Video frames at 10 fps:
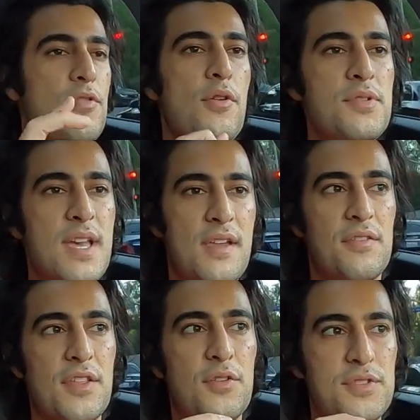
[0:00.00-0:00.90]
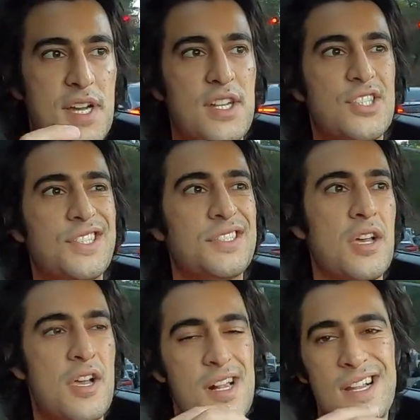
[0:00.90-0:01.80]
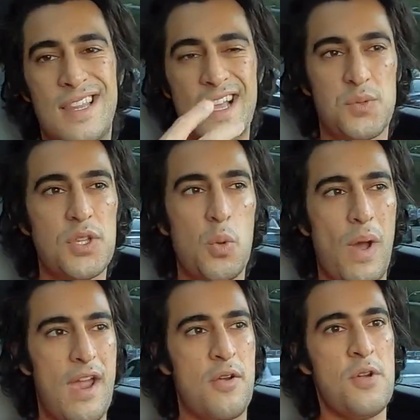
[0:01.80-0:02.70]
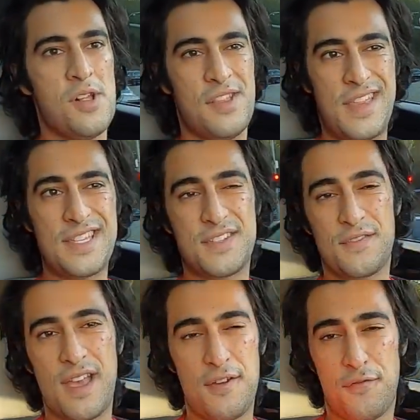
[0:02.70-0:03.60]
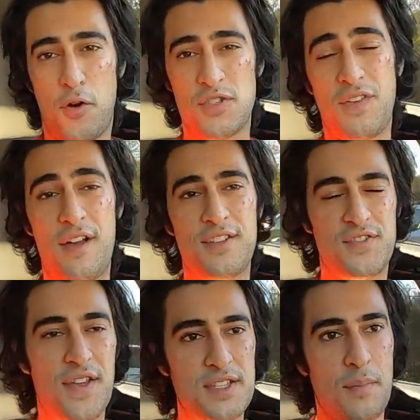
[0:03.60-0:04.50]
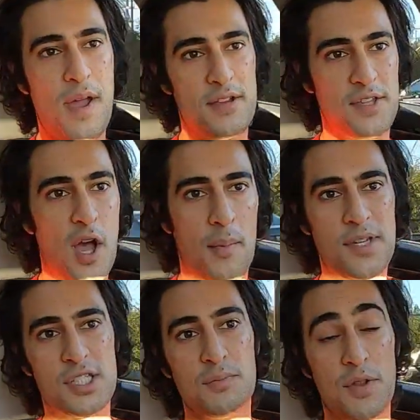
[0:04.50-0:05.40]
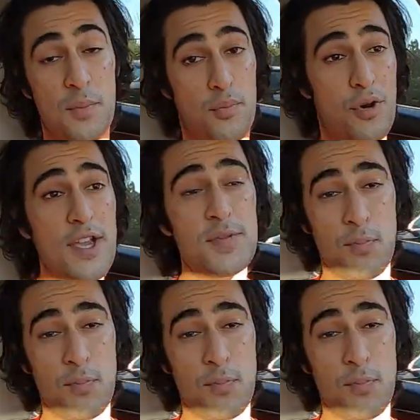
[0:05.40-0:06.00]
those kind of little touches, that's really where this kind of falls flat on its face compared to the competition. But the price